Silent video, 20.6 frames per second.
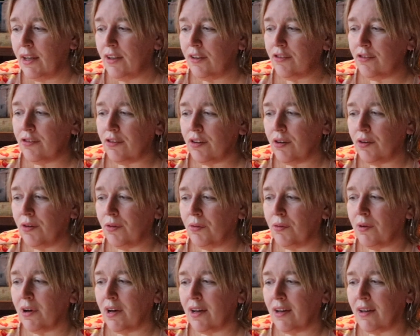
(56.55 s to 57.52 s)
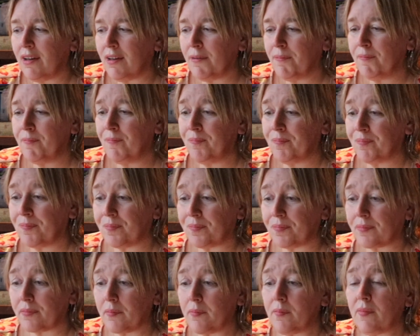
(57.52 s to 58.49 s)
So
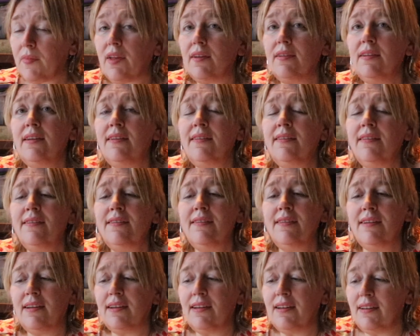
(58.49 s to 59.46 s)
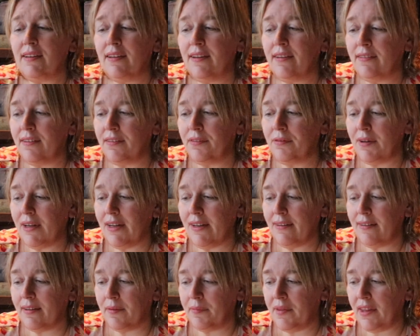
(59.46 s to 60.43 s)
this is really
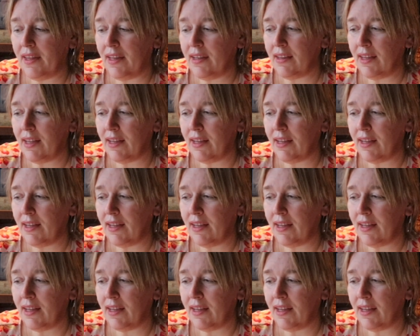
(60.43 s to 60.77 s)
something